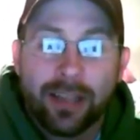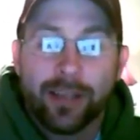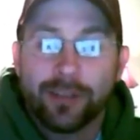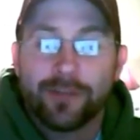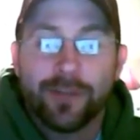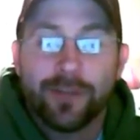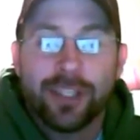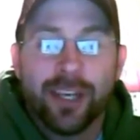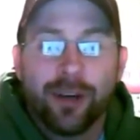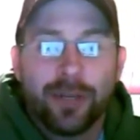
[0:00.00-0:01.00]
Those of you that
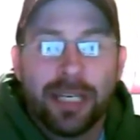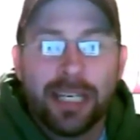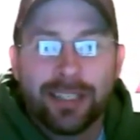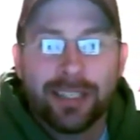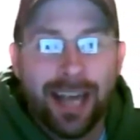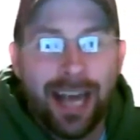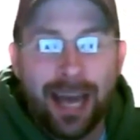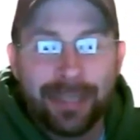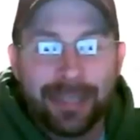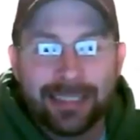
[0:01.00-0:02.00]
know me,
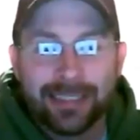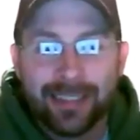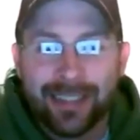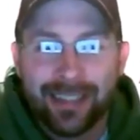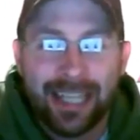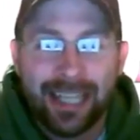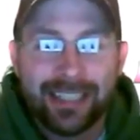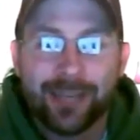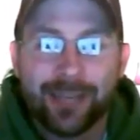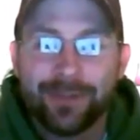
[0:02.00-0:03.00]
I mean,
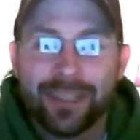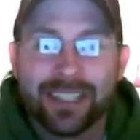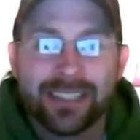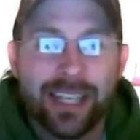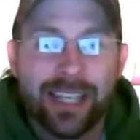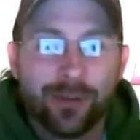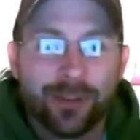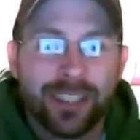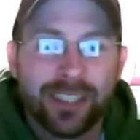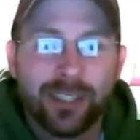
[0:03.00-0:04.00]
that's enough in itself
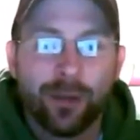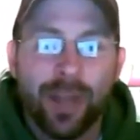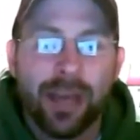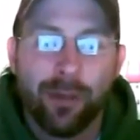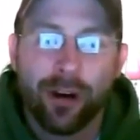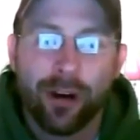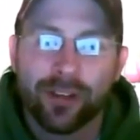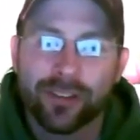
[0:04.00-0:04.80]
just on that part on the